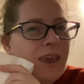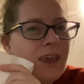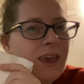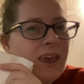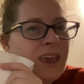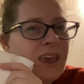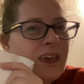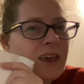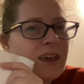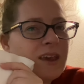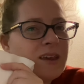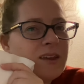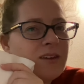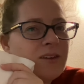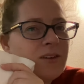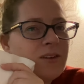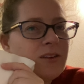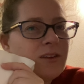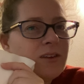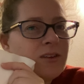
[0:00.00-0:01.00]

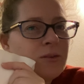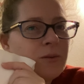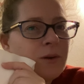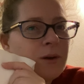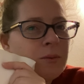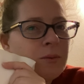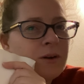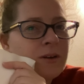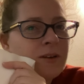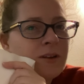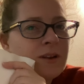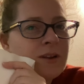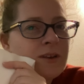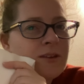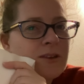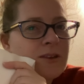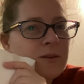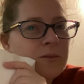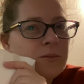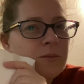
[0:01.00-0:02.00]
And so I worked on
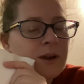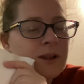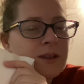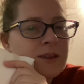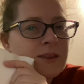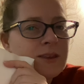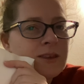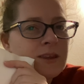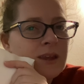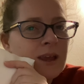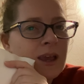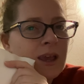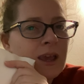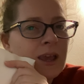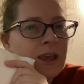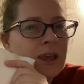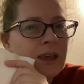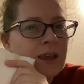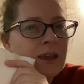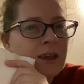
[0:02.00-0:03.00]
this on
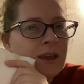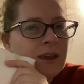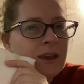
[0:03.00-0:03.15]
Wednesday.